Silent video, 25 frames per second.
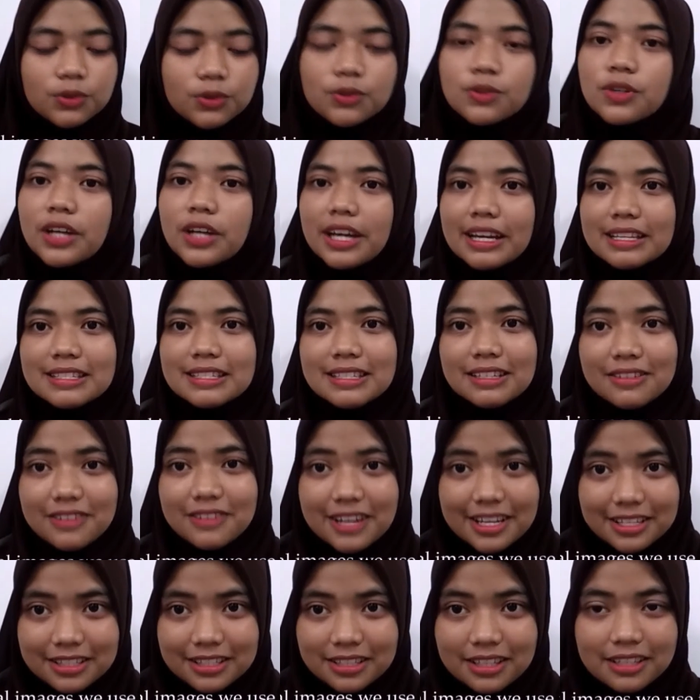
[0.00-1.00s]
to as
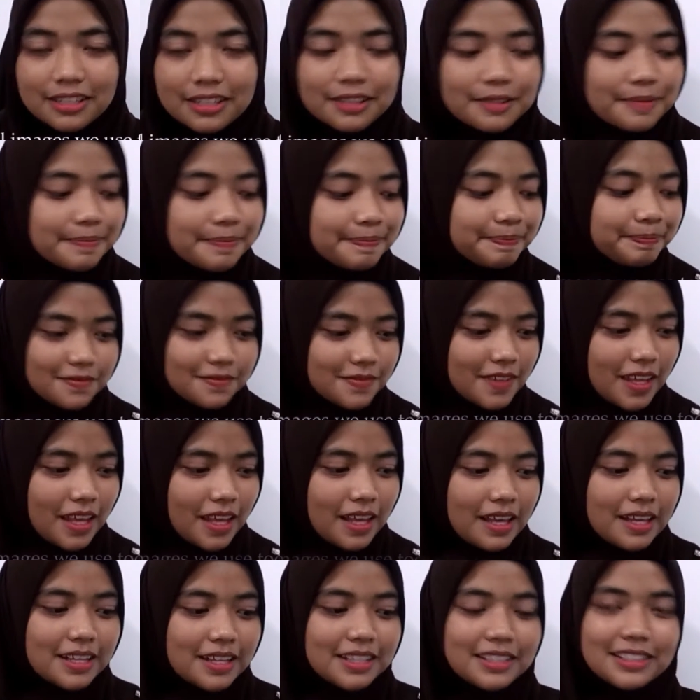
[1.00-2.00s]
a raster.
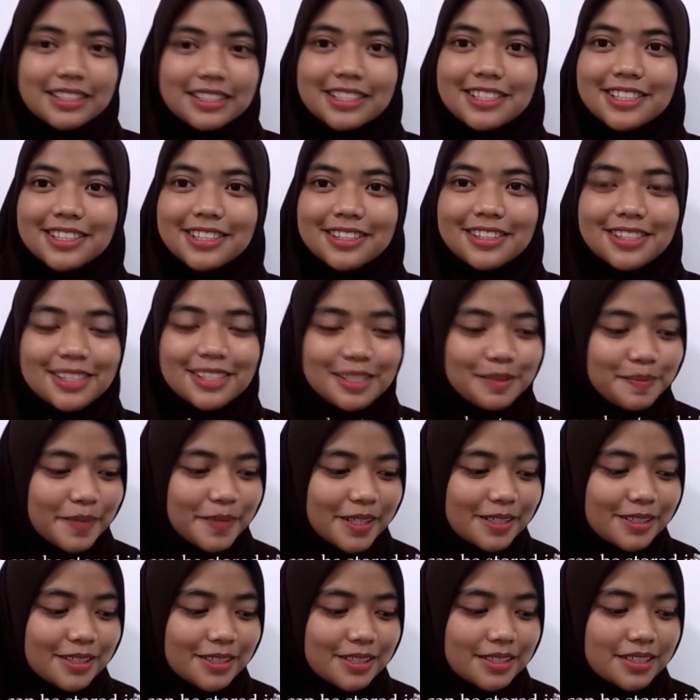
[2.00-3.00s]
Digital
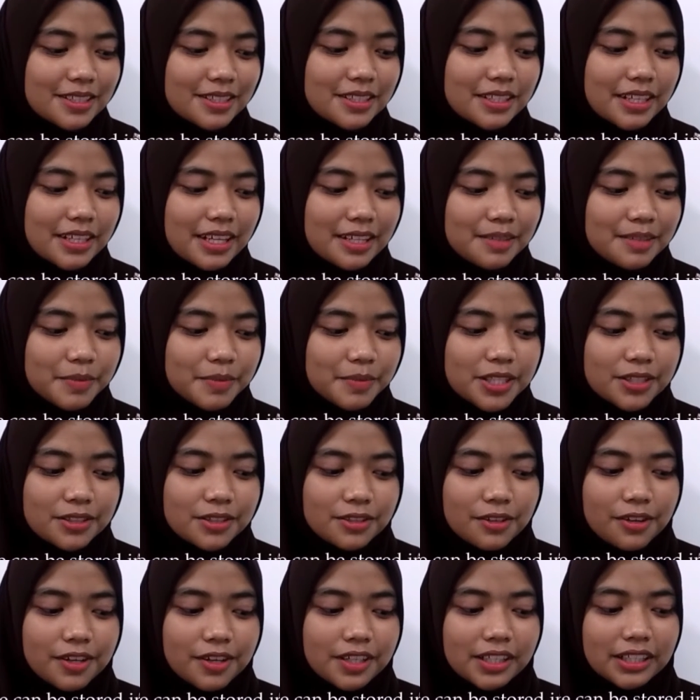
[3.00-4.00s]
images can be
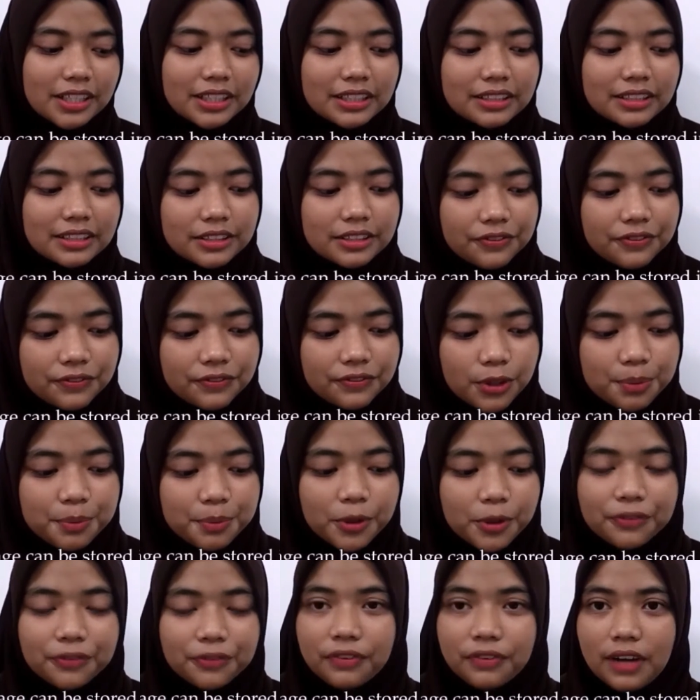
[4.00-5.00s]
stored in the
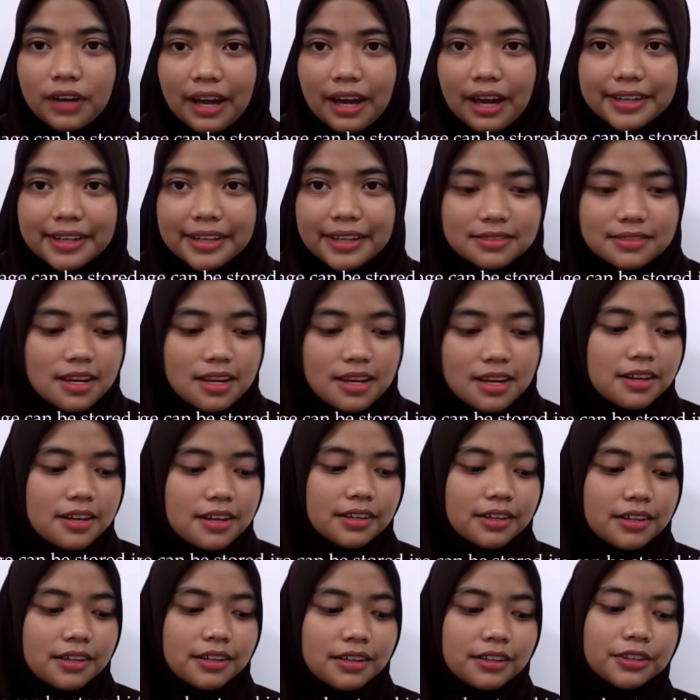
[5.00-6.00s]
form of line,
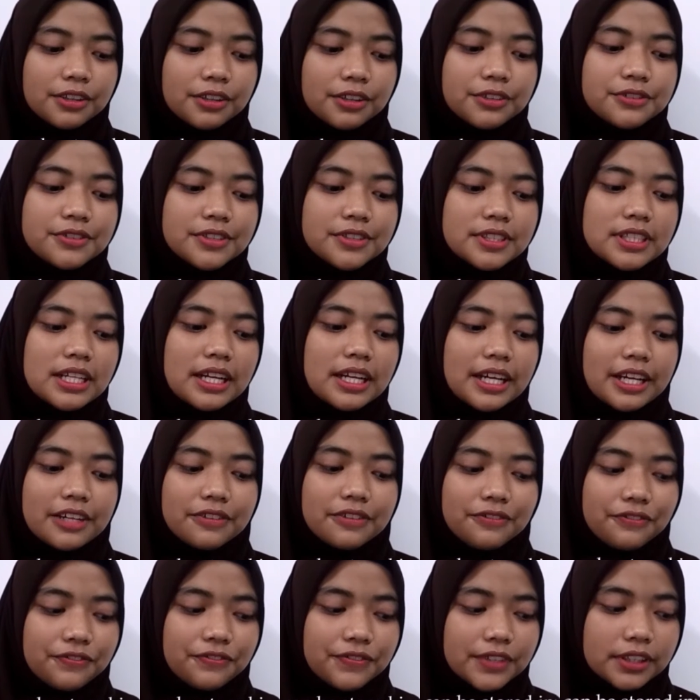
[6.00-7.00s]
curves,
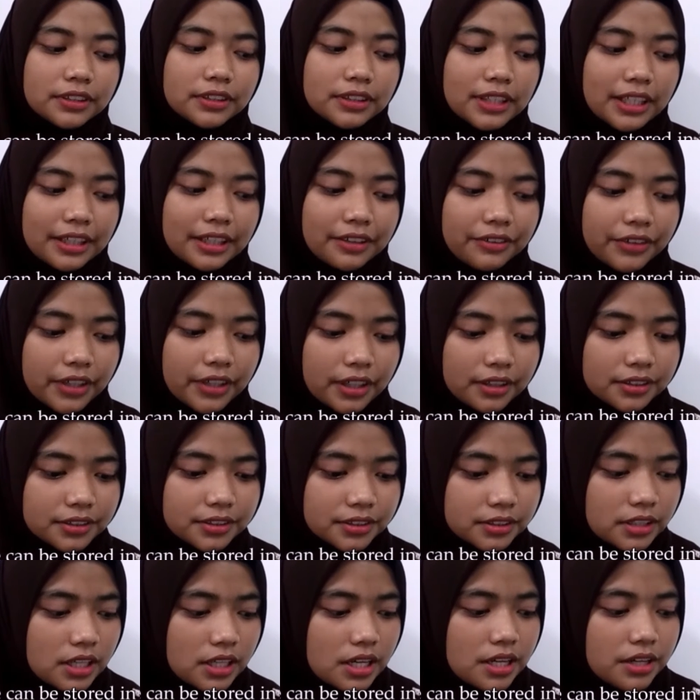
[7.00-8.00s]
and field
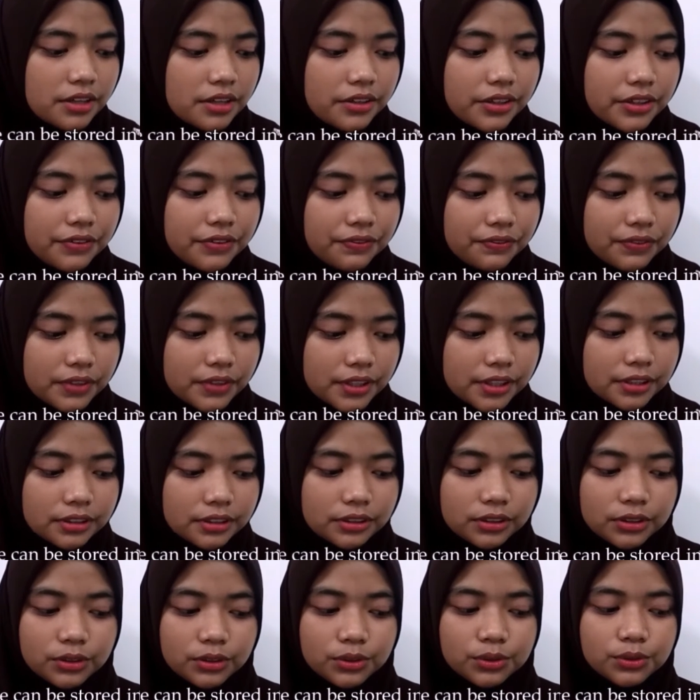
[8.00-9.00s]
areas
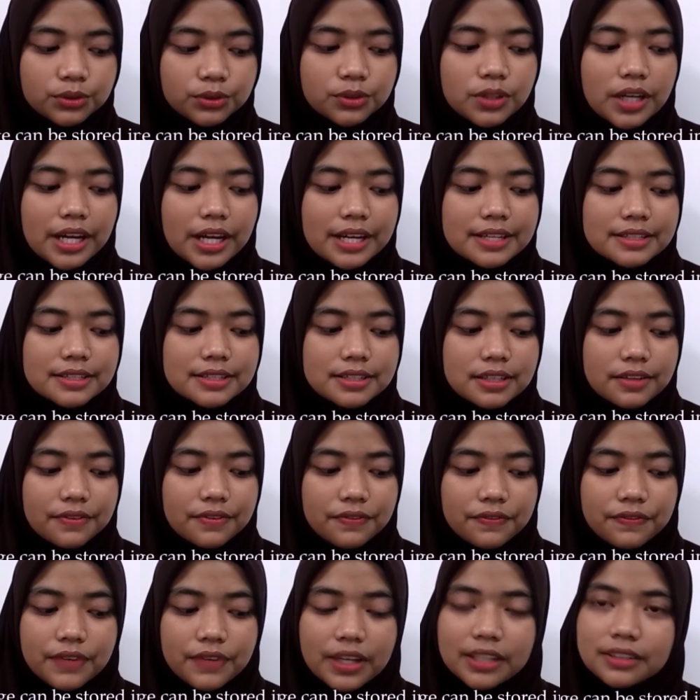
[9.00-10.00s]
referred to as
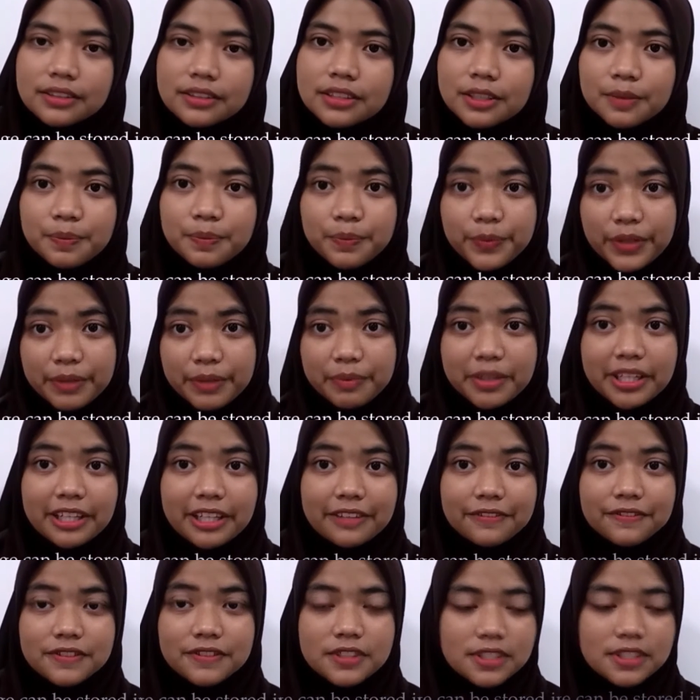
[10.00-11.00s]
vector
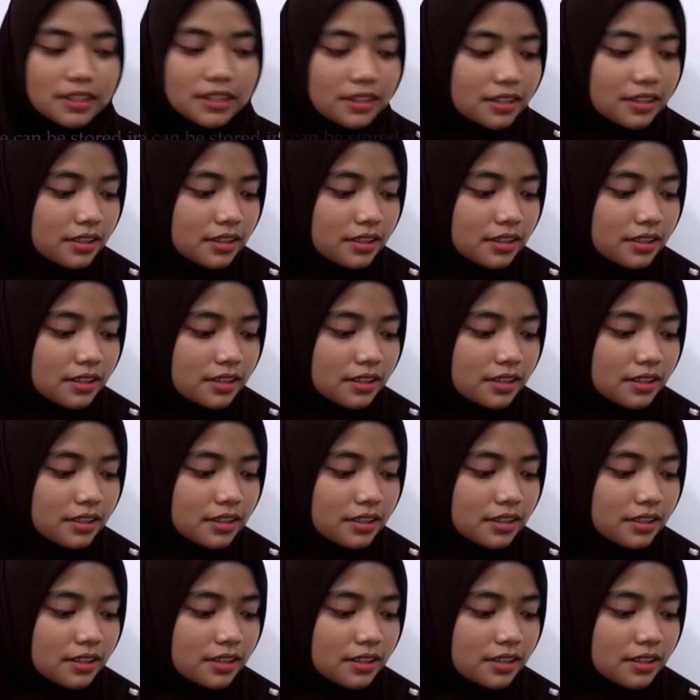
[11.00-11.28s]
primitives.